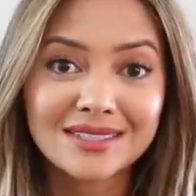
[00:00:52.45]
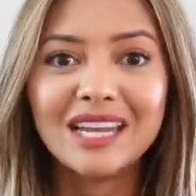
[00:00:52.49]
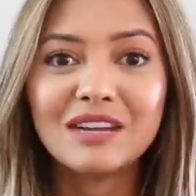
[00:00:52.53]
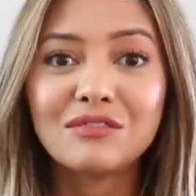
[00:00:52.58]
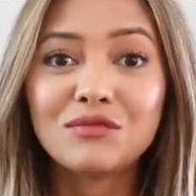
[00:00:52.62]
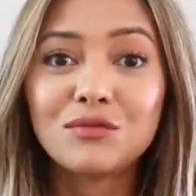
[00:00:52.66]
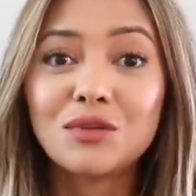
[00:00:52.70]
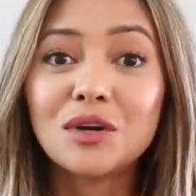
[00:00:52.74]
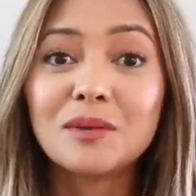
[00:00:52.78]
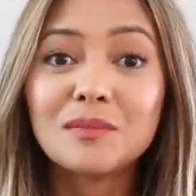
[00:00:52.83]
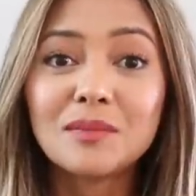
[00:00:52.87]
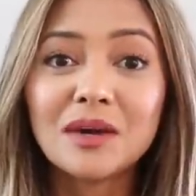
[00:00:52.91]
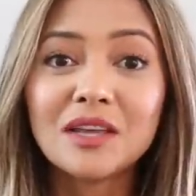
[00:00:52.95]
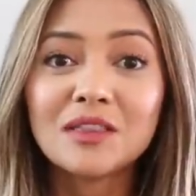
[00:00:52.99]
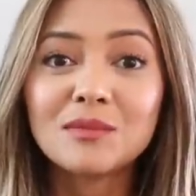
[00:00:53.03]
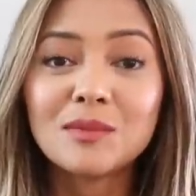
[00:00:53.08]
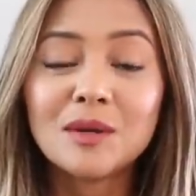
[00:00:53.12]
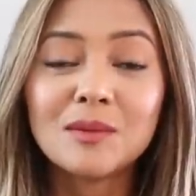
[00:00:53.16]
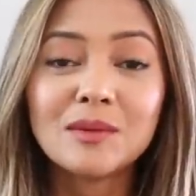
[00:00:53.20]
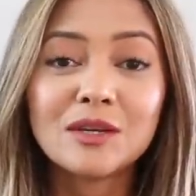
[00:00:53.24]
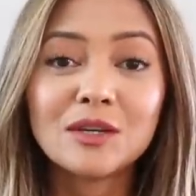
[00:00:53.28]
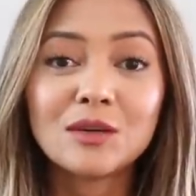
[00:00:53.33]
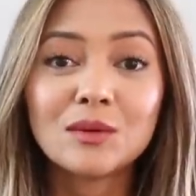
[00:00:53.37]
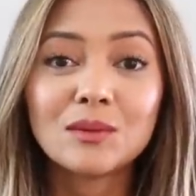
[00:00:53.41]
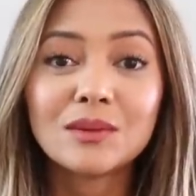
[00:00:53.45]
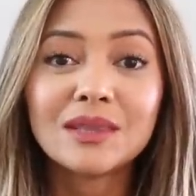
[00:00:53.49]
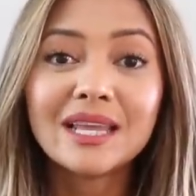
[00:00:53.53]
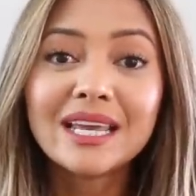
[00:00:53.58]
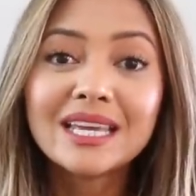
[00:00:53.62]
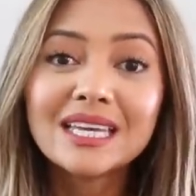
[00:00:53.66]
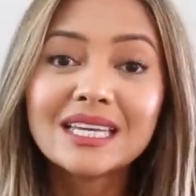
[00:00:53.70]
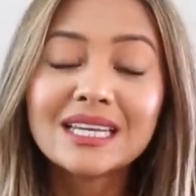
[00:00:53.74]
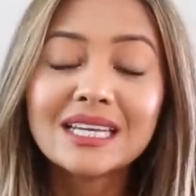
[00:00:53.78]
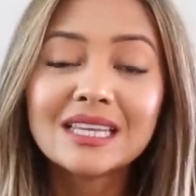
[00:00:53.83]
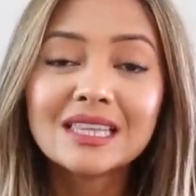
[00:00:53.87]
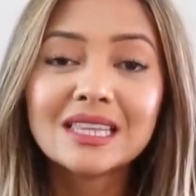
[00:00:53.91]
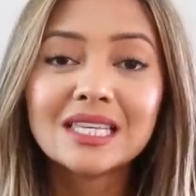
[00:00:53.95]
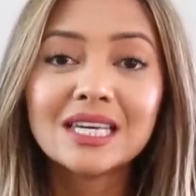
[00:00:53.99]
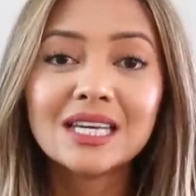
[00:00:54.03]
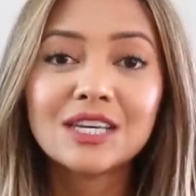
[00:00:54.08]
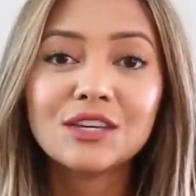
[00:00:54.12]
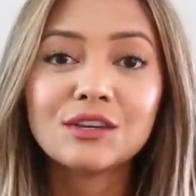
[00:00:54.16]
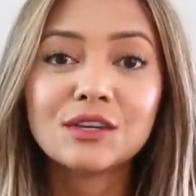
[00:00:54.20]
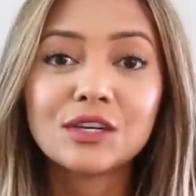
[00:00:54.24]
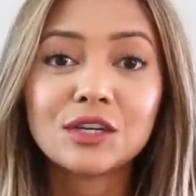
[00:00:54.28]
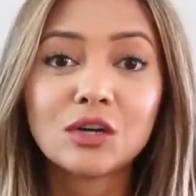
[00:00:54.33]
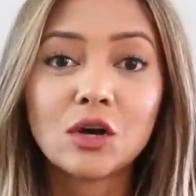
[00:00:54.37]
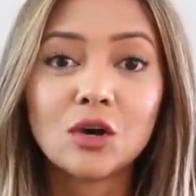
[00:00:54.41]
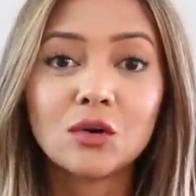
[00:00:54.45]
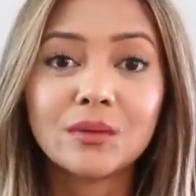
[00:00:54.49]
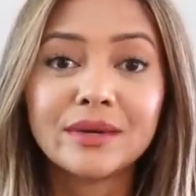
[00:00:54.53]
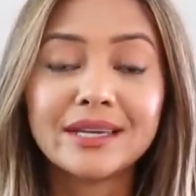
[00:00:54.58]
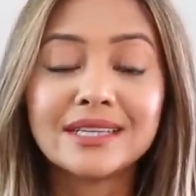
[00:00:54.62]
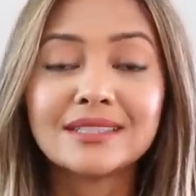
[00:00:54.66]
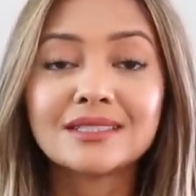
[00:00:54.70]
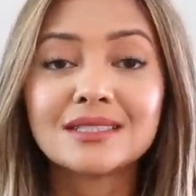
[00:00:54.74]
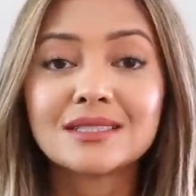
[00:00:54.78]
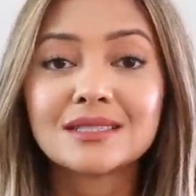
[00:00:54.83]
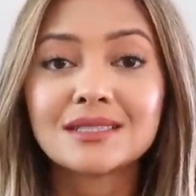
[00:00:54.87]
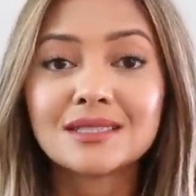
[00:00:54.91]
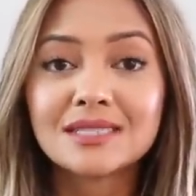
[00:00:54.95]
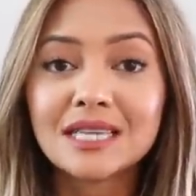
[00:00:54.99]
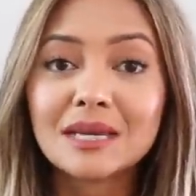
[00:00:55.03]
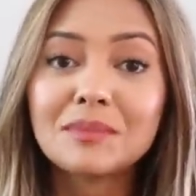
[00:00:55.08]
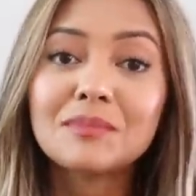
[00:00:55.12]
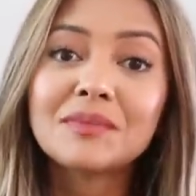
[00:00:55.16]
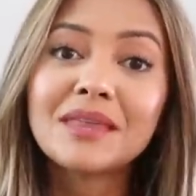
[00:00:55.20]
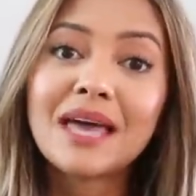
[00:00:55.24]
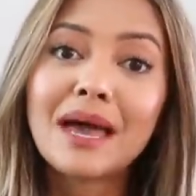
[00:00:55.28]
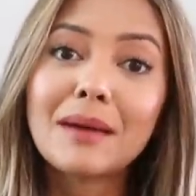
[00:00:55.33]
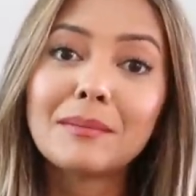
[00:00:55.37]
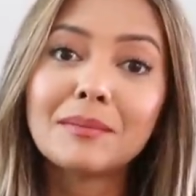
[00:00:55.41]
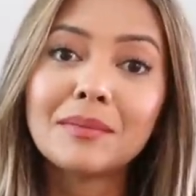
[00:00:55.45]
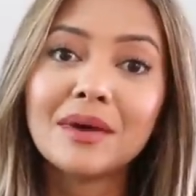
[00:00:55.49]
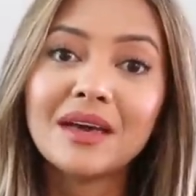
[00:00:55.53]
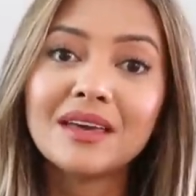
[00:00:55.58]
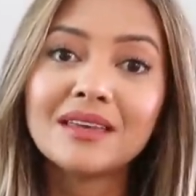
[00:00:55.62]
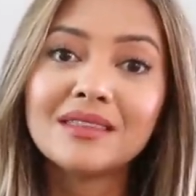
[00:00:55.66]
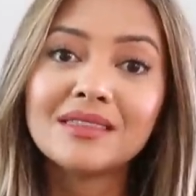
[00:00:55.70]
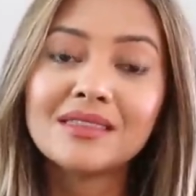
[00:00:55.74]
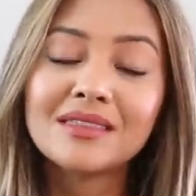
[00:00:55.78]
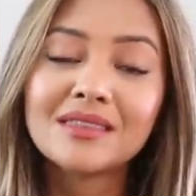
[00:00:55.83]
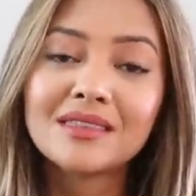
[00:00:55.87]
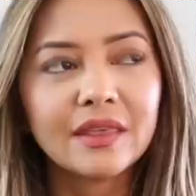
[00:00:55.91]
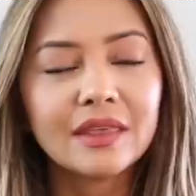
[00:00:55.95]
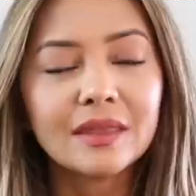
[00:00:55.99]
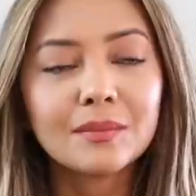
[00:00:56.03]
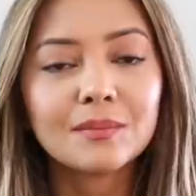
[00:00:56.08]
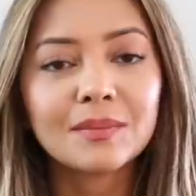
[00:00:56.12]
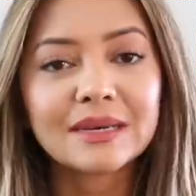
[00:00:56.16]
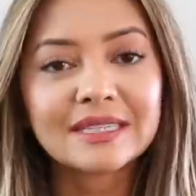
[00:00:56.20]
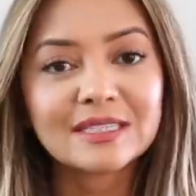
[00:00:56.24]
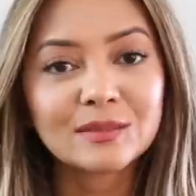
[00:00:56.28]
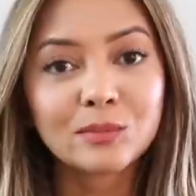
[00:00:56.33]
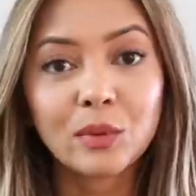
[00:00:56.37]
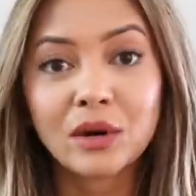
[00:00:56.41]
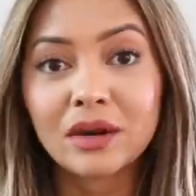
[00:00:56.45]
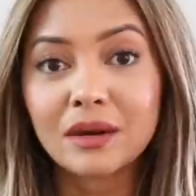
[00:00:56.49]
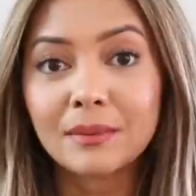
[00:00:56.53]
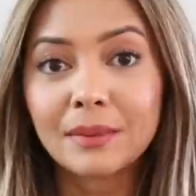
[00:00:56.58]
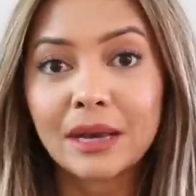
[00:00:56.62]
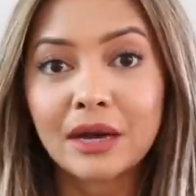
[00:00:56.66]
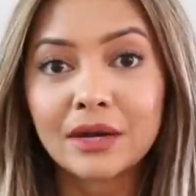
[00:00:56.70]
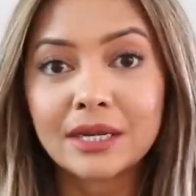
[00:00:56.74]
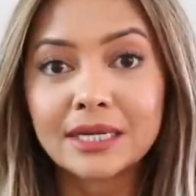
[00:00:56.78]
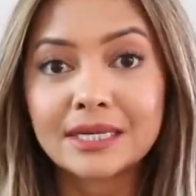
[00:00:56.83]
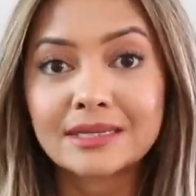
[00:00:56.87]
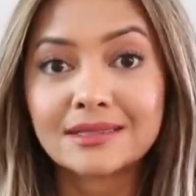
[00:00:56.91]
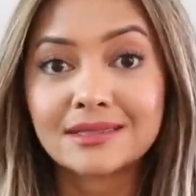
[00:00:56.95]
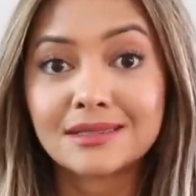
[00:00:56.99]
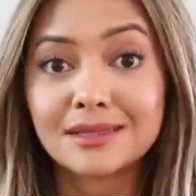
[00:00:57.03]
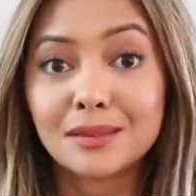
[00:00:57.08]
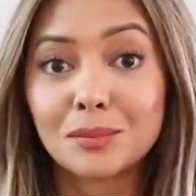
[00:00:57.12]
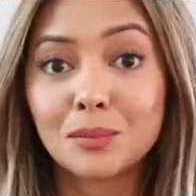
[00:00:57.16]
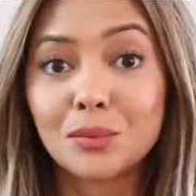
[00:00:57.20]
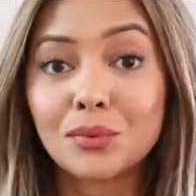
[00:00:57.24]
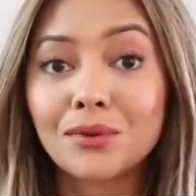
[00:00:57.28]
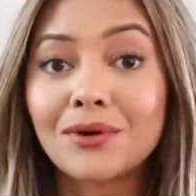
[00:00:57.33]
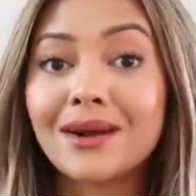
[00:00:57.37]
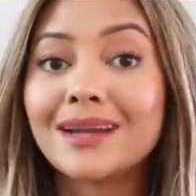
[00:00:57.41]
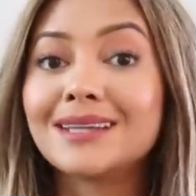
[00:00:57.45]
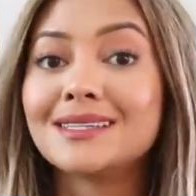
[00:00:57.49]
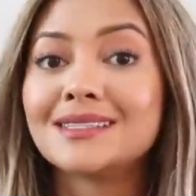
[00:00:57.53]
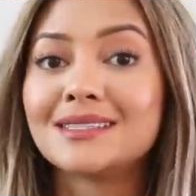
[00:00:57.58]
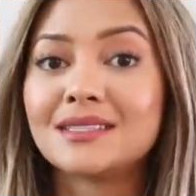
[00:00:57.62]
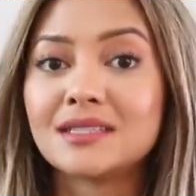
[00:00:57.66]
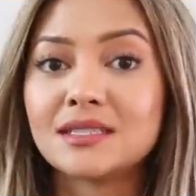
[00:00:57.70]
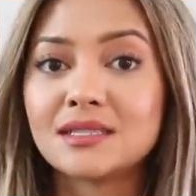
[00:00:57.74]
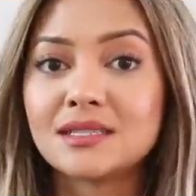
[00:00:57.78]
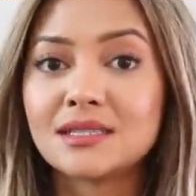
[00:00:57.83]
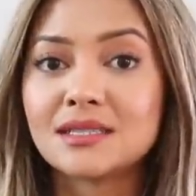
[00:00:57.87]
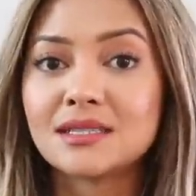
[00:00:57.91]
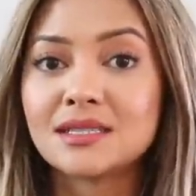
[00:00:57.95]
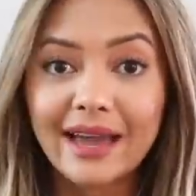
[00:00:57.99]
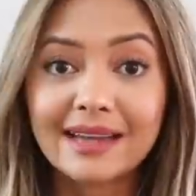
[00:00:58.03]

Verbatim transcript: And if one month maybe you don't like anything, you can always skip that month. I think the best part about it is the prices.